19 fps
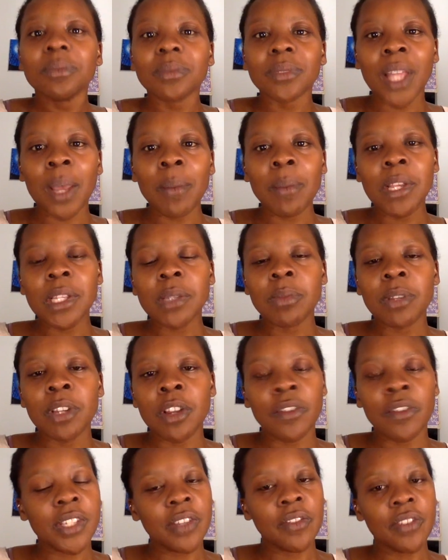That makes me
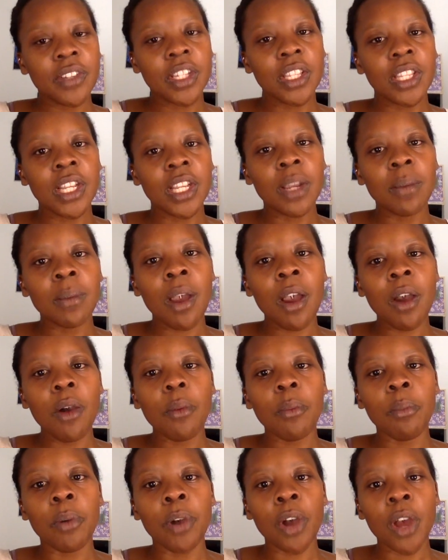nervous even to think
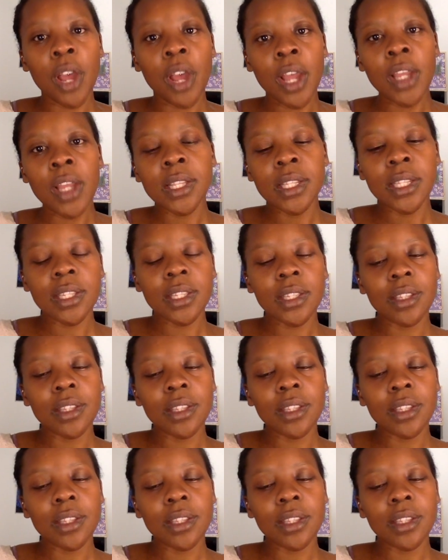about, but